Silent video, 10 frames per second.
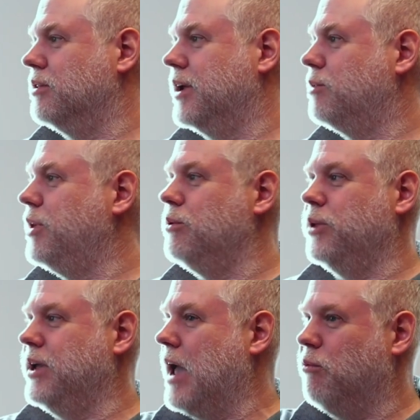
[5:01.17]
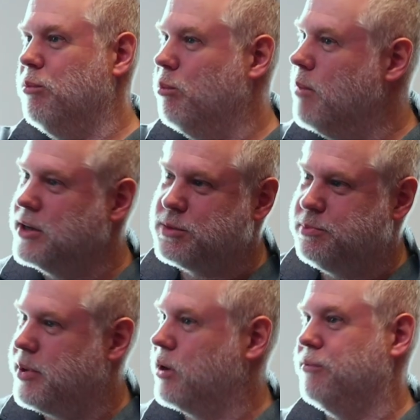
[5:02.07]
Like we have
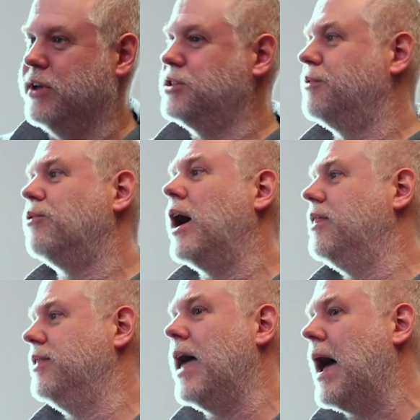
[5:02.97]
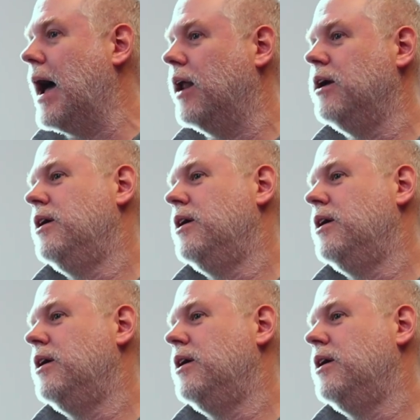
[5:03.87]
much bigger fish to fry than that.